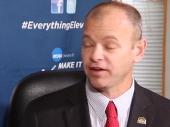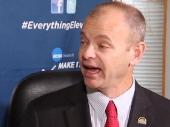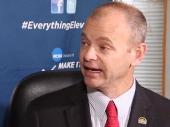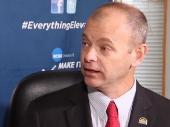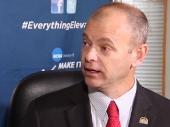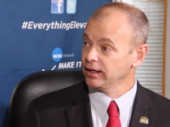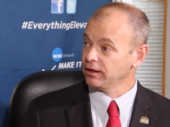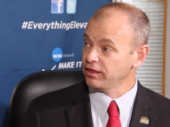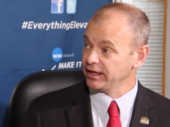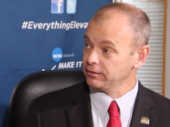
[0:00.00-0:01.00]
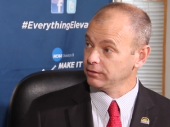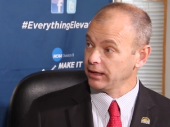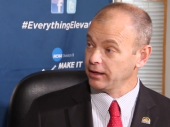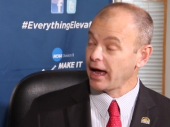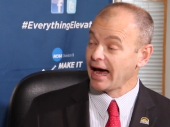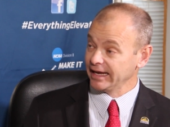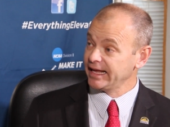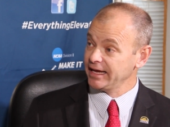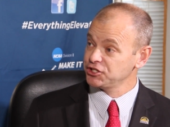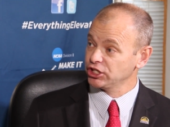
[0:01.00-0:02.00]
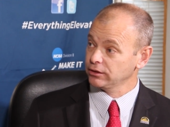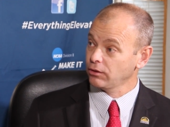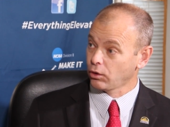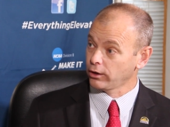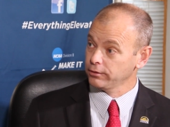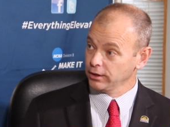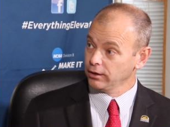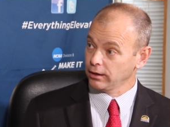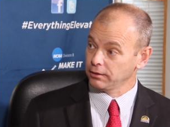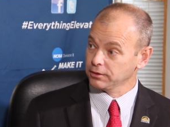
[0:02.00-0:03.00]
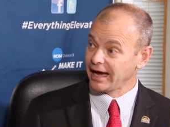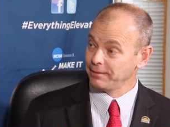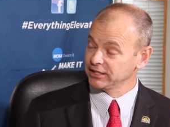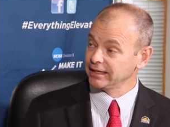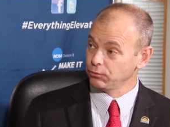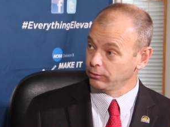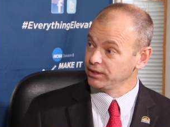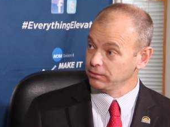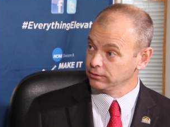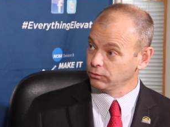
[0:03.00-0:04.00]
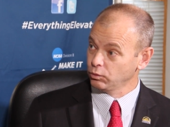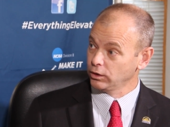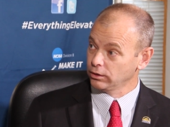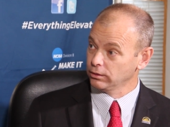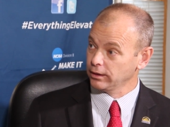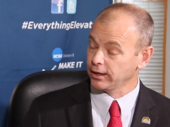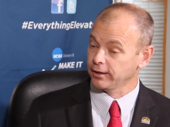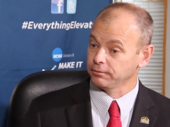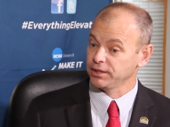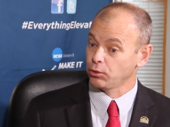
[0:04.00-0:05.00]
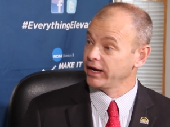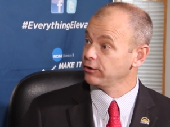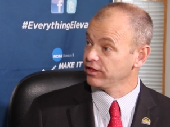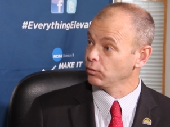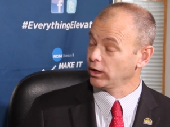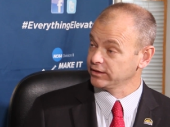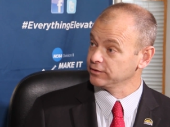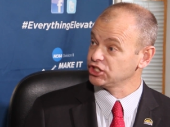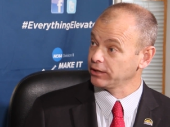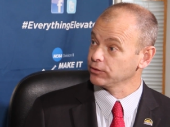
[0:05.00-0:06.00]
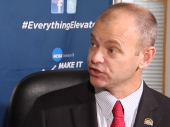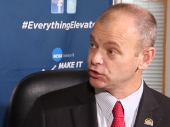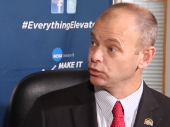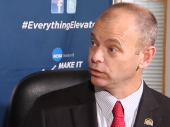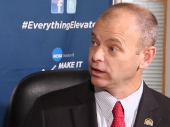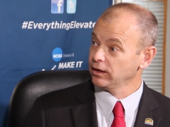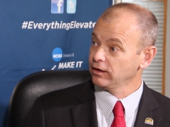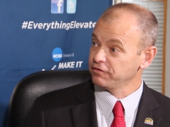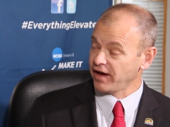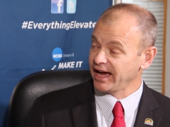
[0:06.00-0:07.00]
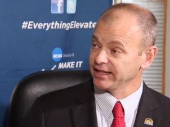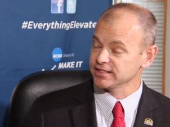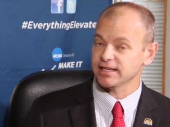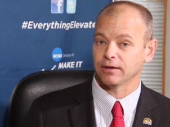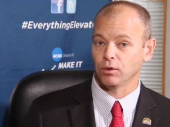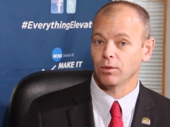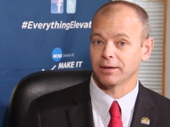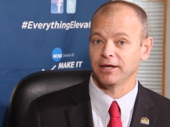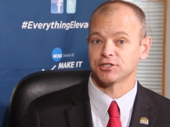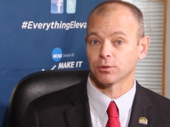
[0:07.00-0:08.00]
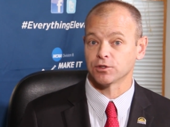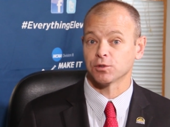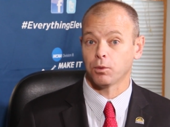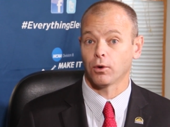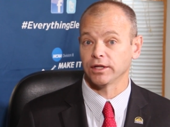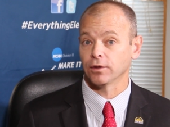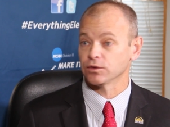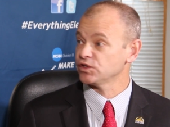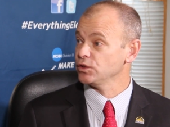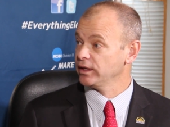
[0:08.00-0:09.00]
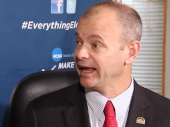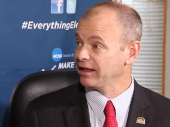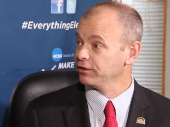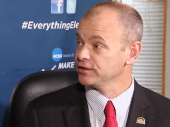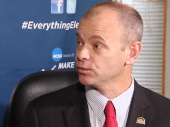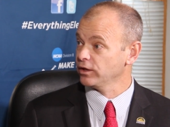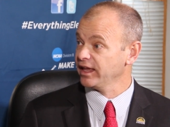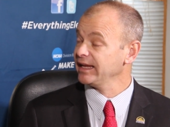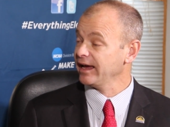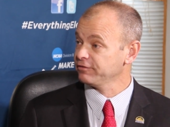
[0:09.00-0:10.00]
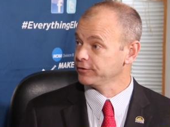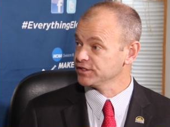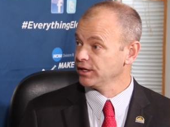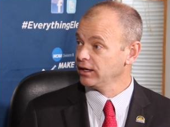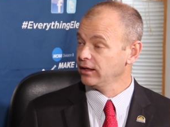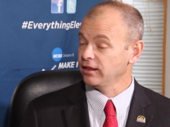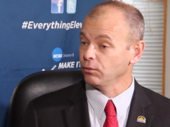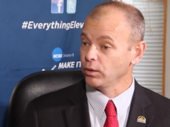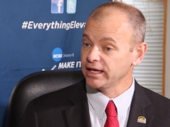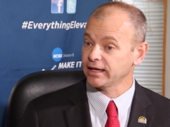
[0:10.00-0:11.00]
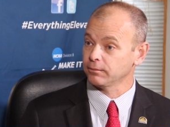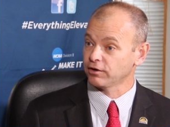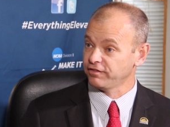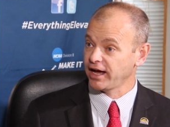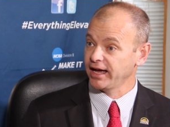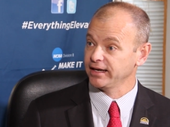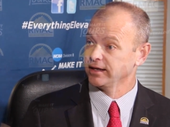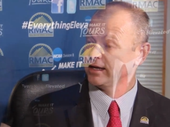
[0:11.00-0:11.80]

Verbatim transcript: find that on occasion or uh, commonly will be will uh, be greater than what the general student finds and we want to make sure we're supporting those student athletes with any efforts that we can provide